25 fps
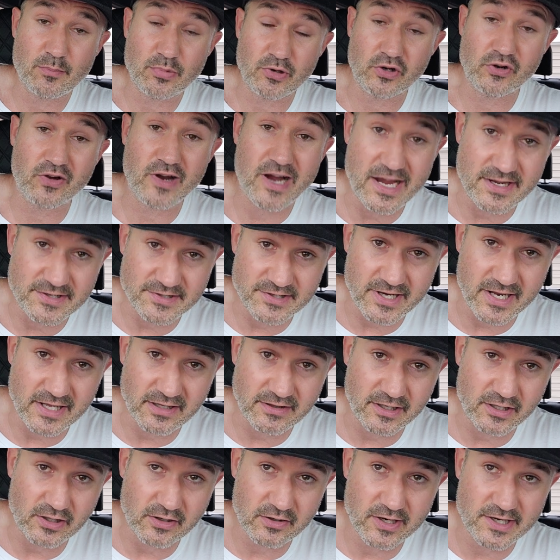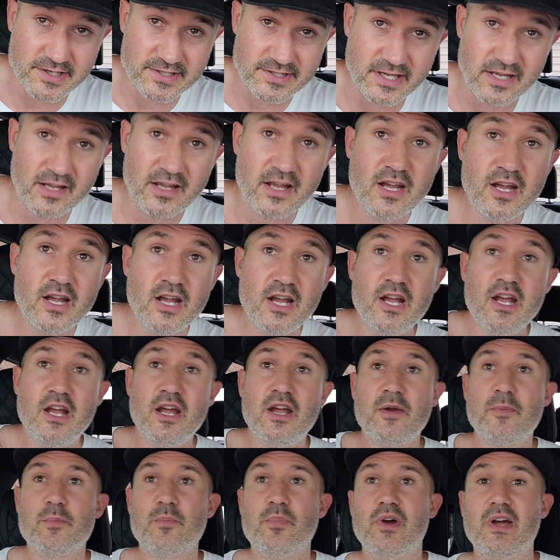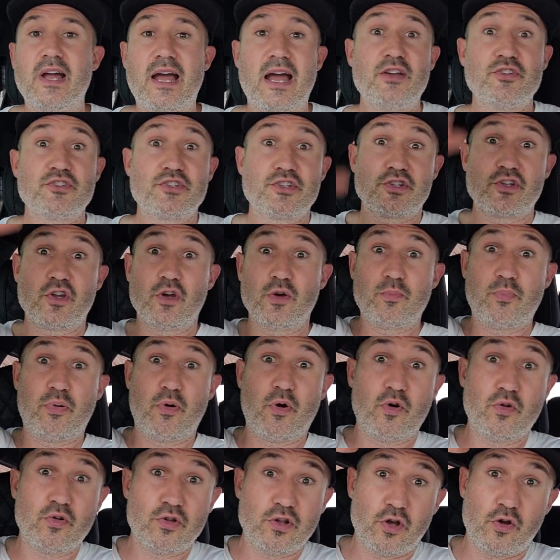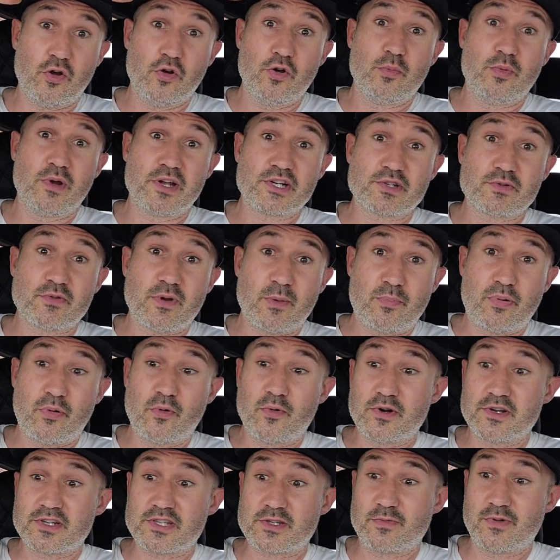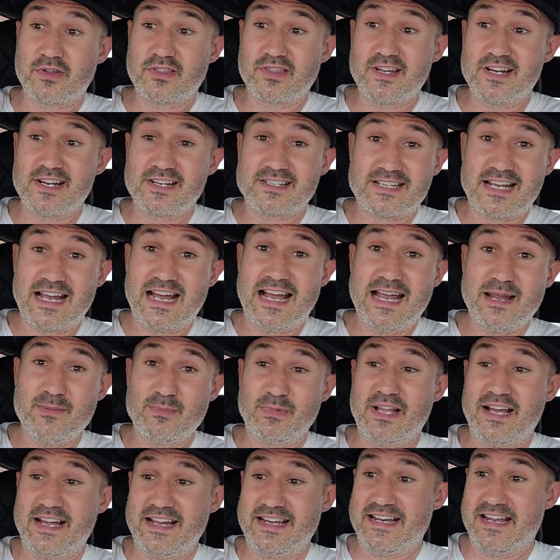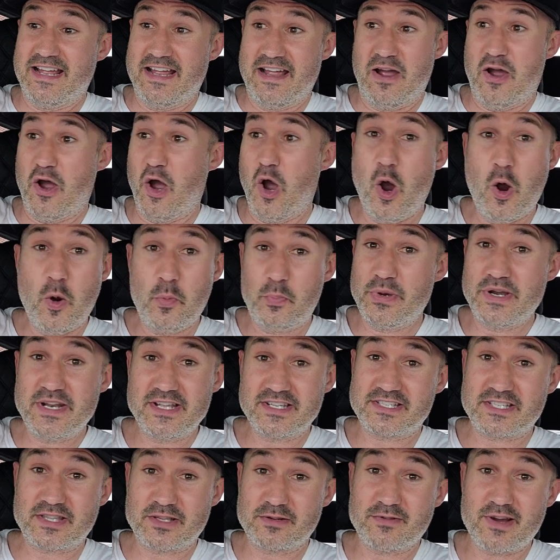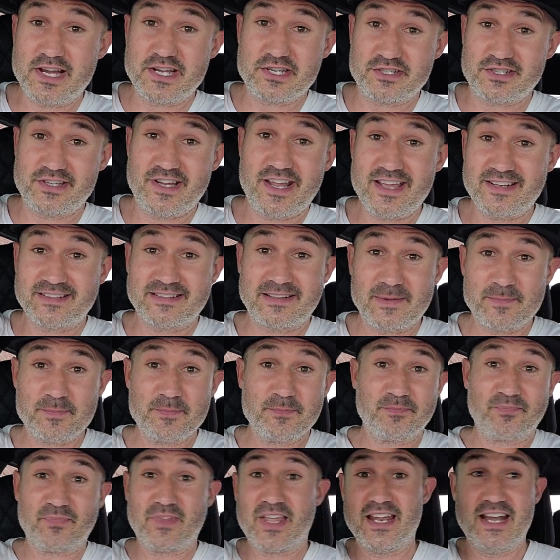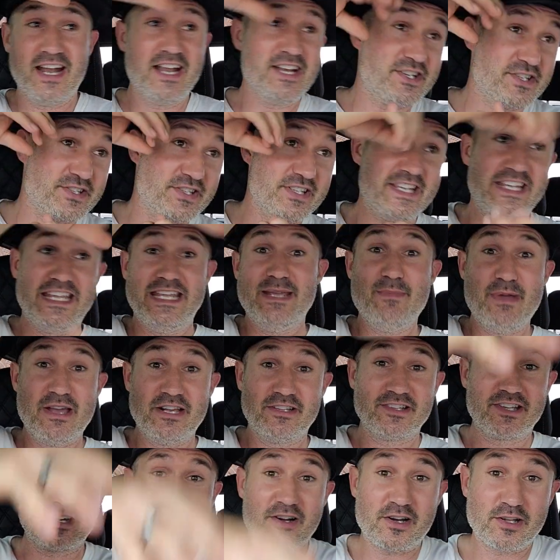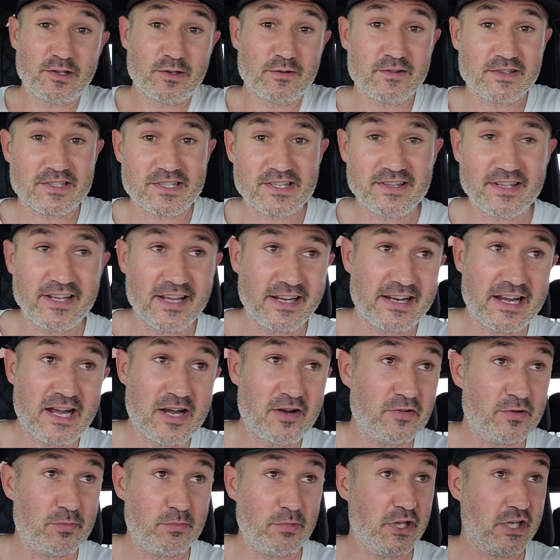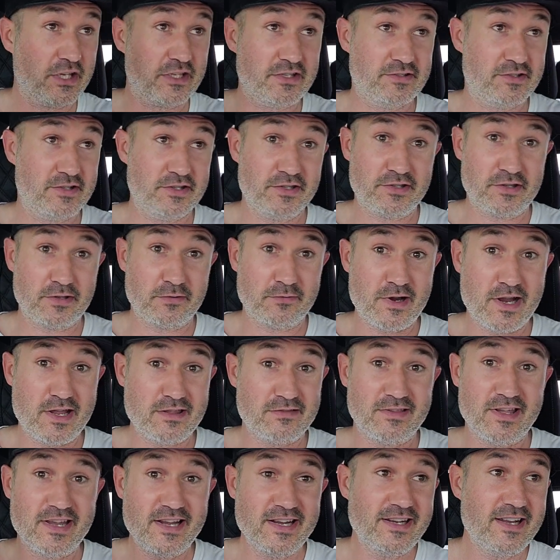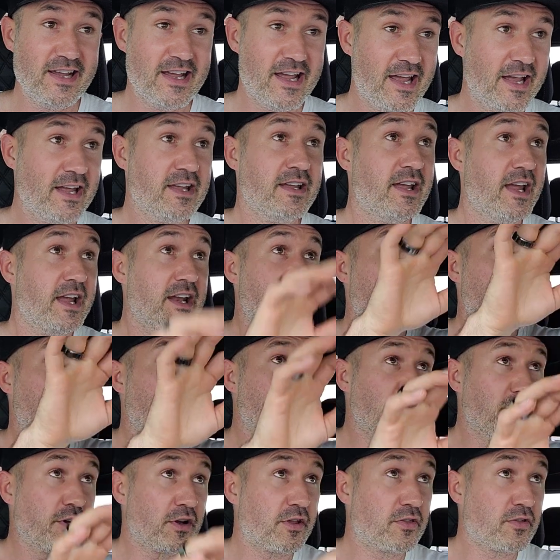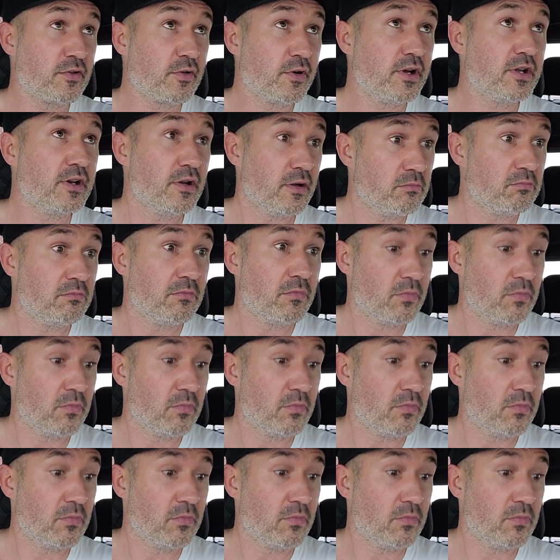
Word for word: I procrastinate like crazy. But I'll just go pull a whole bunch of reports within a timeline, hoping it's the right shit. And I just email it all over to the accountant and be like, is this the right thing? And he'll look through it.